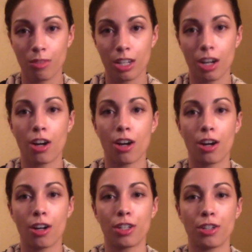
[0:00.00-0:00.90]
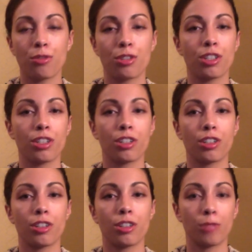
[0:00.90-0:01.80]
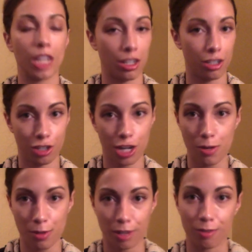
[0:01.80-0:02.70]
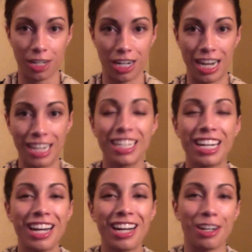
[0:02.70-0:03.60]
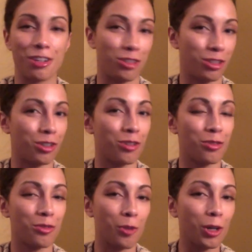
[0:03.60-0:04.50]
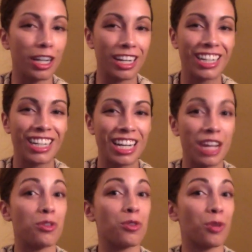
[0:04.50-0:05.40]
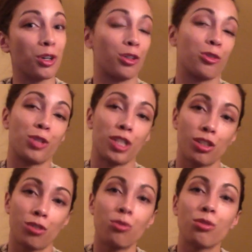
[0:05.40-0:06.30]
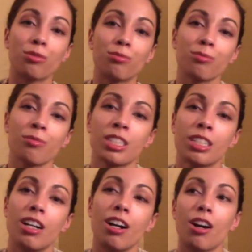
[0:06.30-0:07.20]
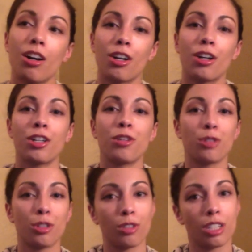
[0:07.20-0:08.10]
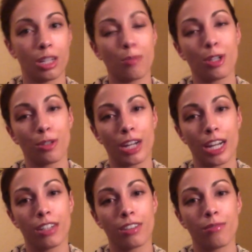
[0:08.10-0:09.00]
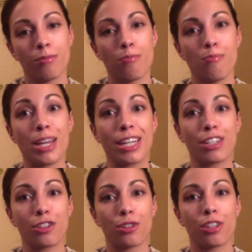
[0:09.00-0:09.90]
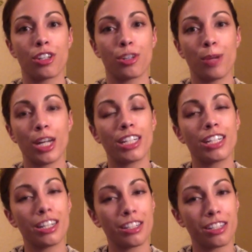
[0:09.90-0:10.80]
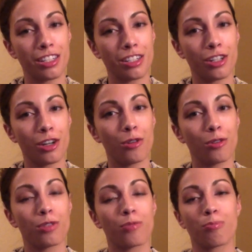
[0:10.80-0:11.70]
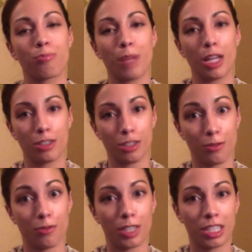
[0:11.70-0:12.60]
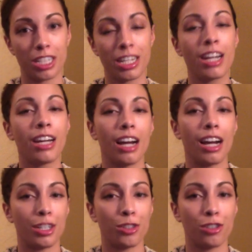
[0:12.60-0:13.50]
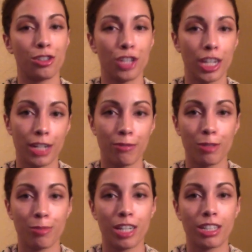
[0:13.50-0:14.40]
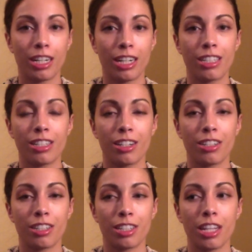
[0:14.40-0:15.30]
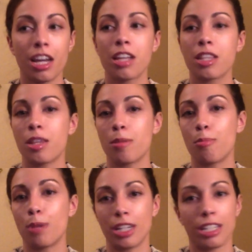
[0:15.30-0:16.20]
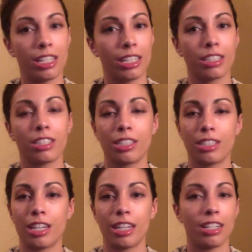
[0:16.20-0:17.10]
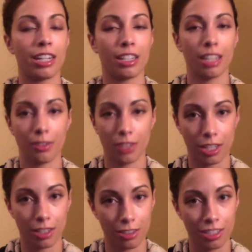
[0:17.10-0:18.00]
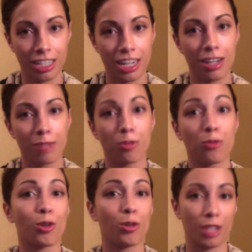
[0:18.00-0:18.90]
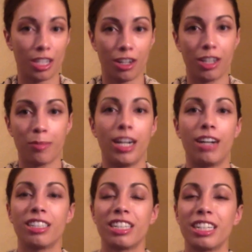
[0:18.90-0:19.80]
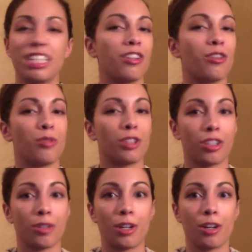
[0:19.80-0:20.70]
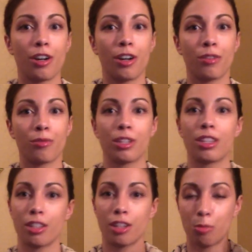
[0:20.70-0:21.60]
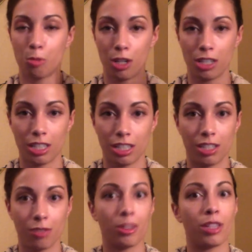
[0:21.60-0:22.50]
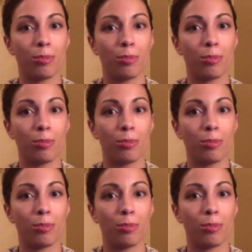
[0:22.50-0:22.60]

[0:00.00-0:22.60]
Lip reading: Are you still taking a shower every day? Are you still going to work if you work, or going to school? Are you still sleeping okay? Making sure that you're paying attention to those pillars first. I usually check in with my clients on just the basic day-to-day life skills before we talk about what's going on with the thought processes, with the